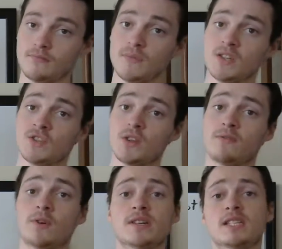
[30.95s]
So the
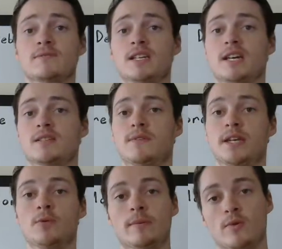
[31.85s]
focus of today's
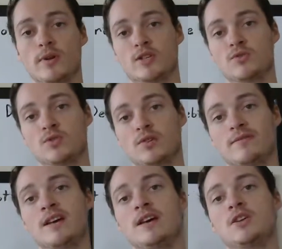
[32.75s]
video, I'm going to sort of
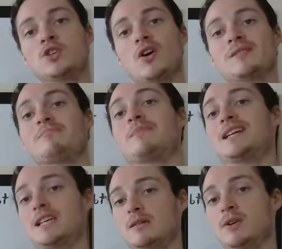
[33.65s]
talk
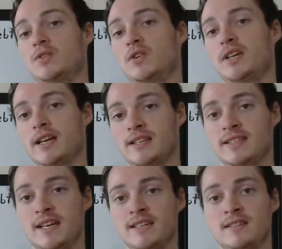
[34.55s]
mainly about the United
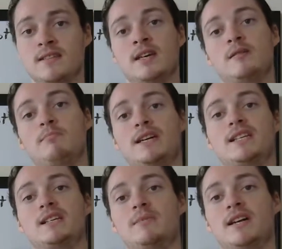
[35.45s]
States,
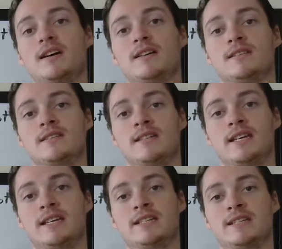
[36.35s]
mainly because
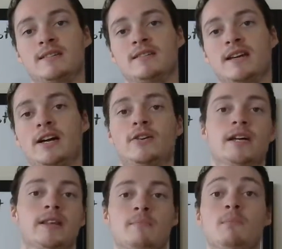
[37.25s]
it is an
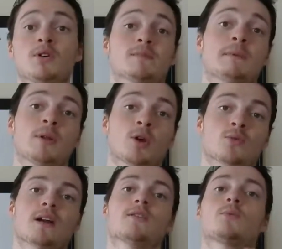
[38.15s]
area that most people
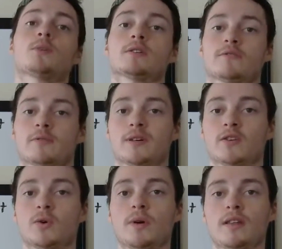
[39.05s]
around the world are
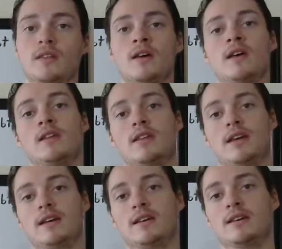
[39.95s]
familiar with.
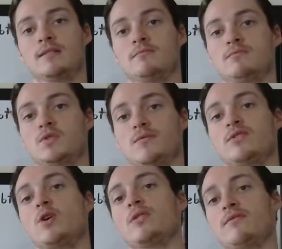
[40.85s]
They sort of
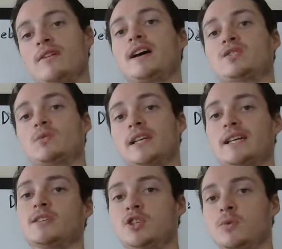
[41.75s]
know the facts
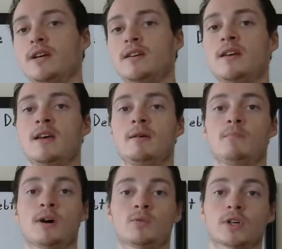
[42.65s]
related to it,
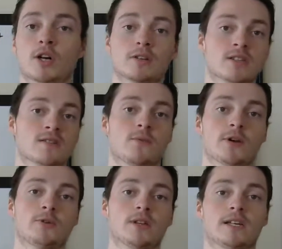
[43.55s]
but regardless of
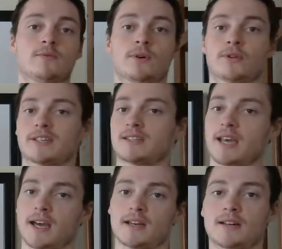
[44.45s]
where you live, whether it's
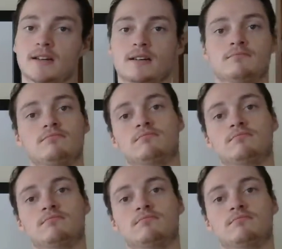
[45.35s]
Canada,